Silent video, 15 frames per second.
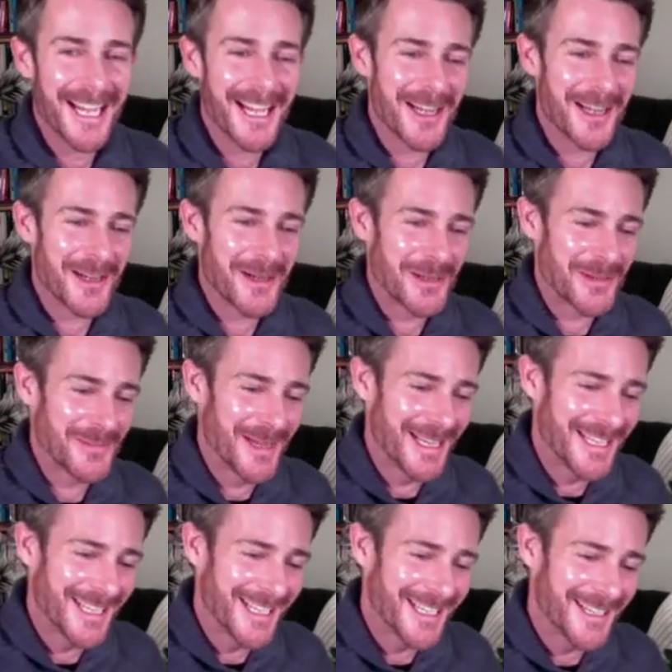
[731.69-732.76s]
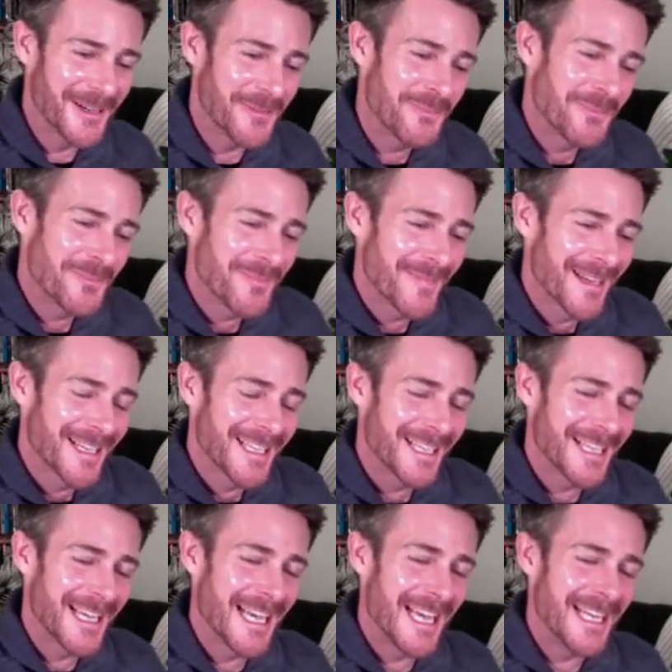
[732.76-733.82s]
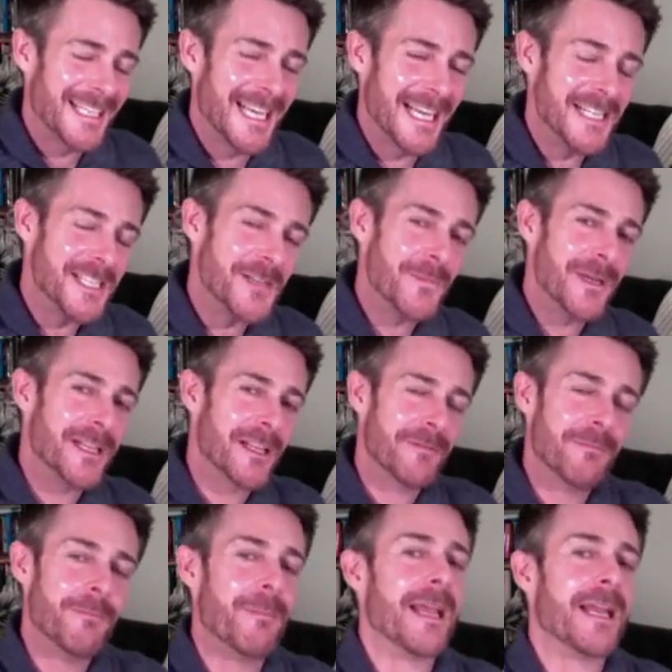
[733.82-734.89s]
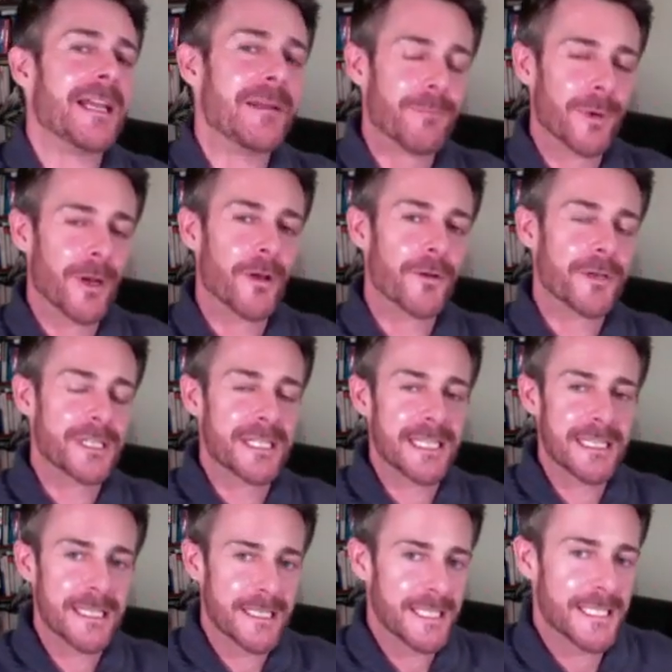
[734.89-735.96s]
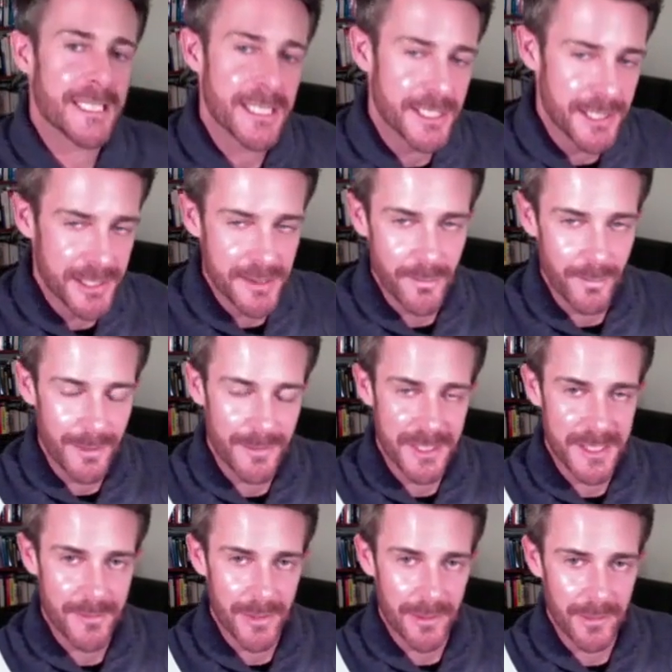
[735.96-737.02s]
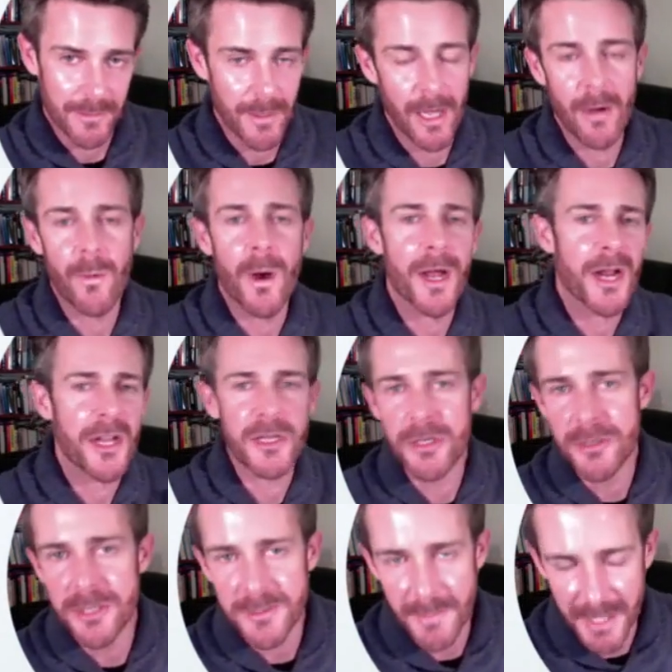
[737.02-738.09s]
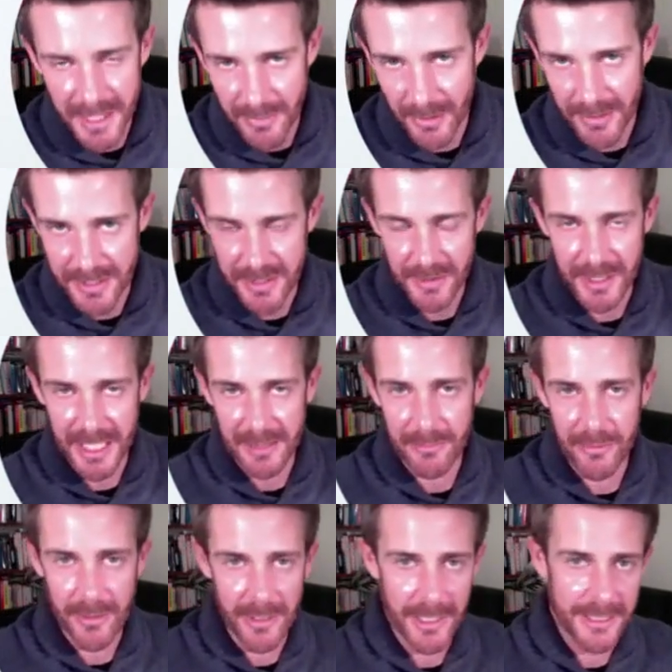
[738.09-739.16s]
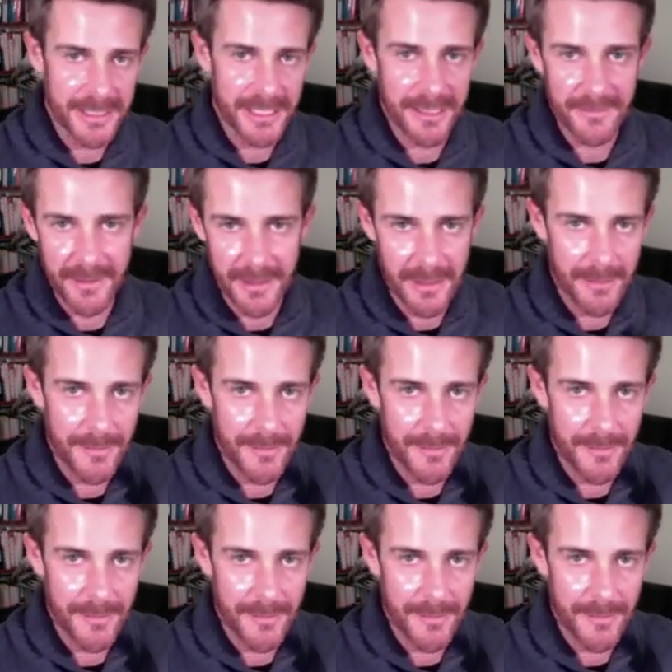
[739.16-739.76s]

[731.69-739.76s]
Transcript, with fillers: Um, you know, it gets to me that many blokes think that this is just a women's problem. Oh, I don't use many personal care products and everything.